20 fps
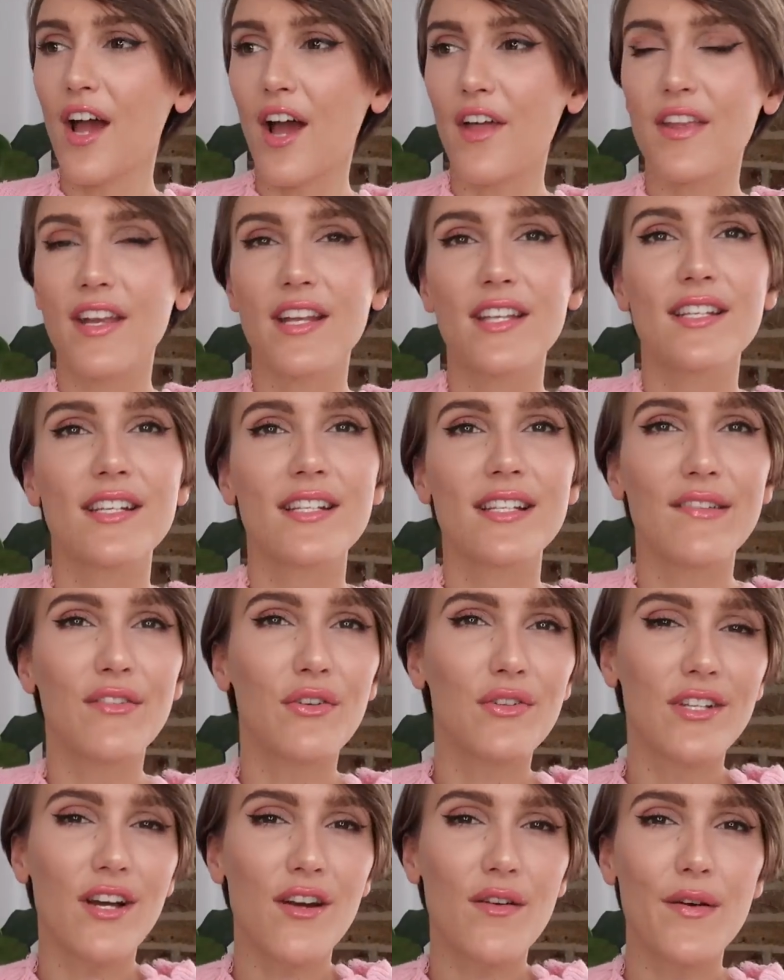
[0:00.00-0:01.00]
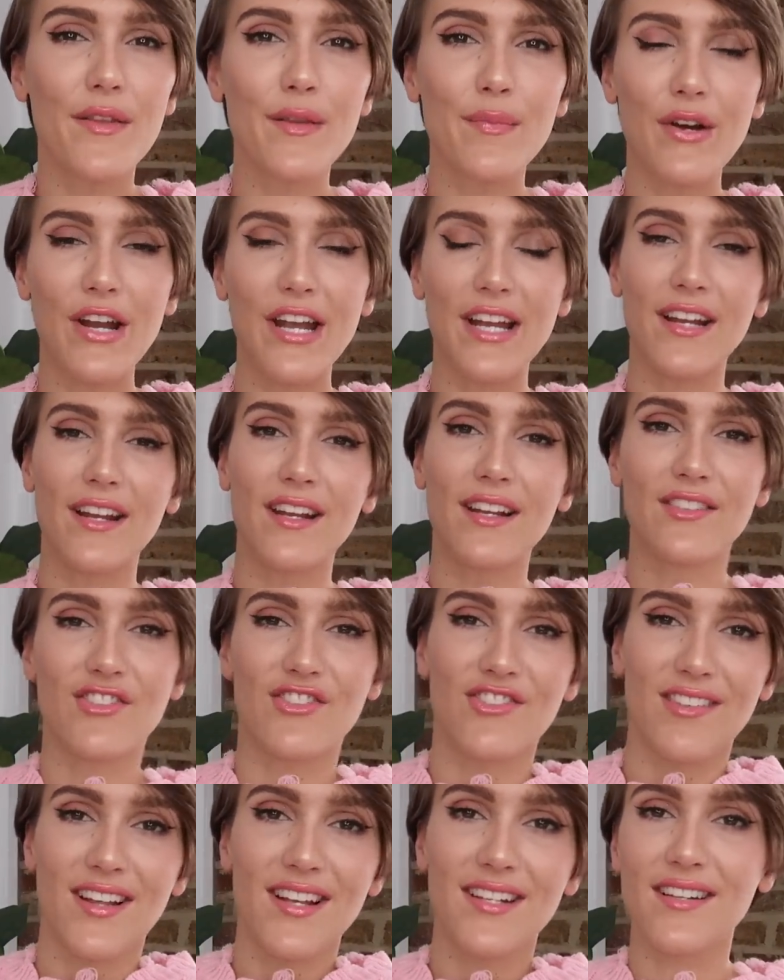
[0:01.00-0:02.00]
I think it's because I've got Zara on the brain. I look
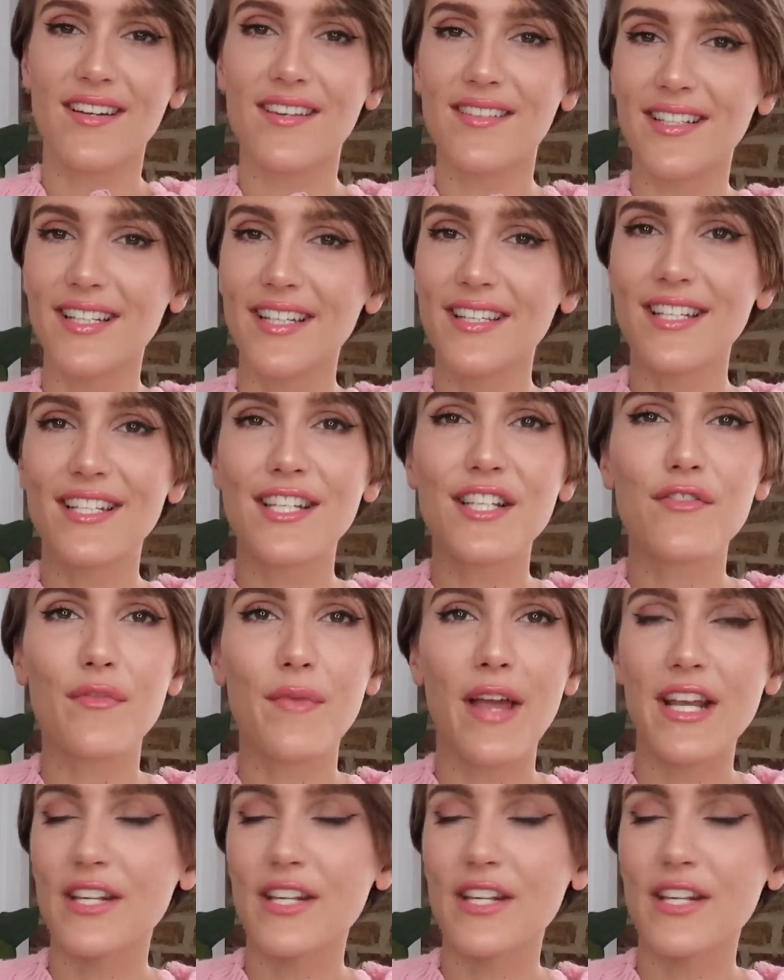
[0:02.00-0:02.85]
just like Zara. This is from